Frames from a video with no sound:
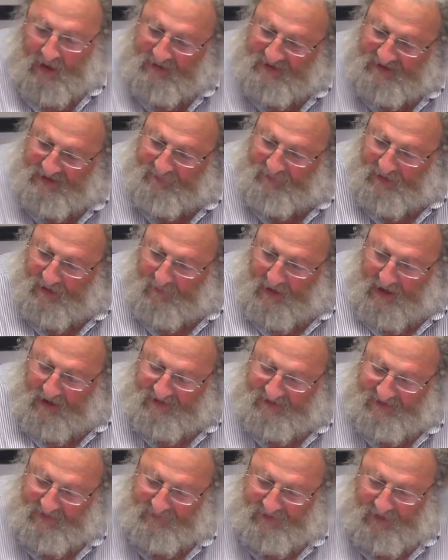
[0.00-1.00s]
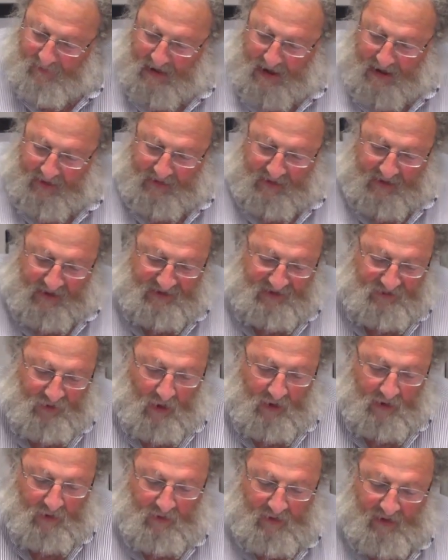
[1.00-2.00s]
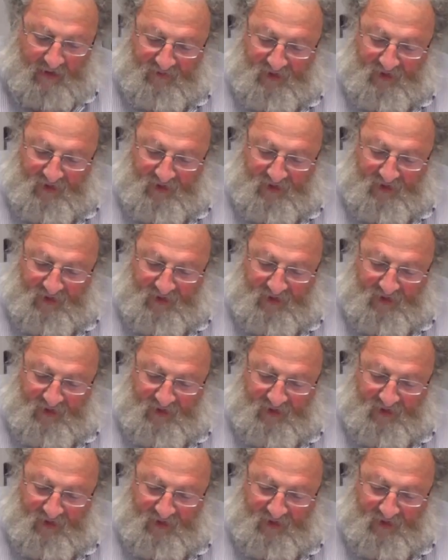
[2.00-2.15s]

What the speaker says: symptomatic historically